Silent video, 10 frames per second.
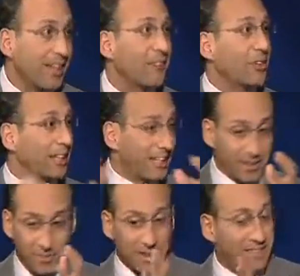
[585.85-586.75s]
if you're going to get
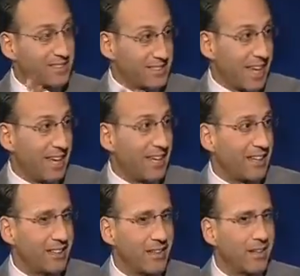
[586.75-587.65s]
them to stay
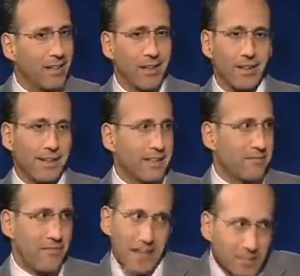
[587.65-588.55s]
in
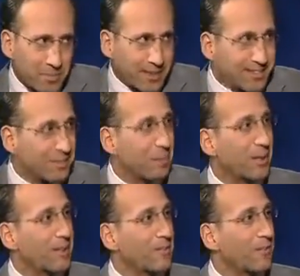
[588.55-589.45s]
investments.
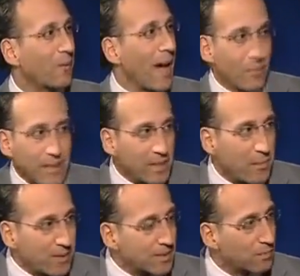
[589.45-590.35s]
But How do we get the
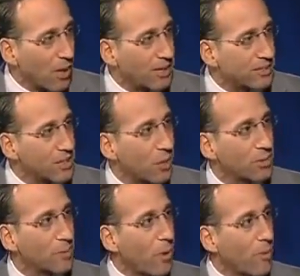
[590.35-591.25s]
best and brightest to go
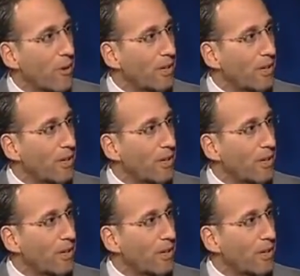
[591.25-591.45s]
into primary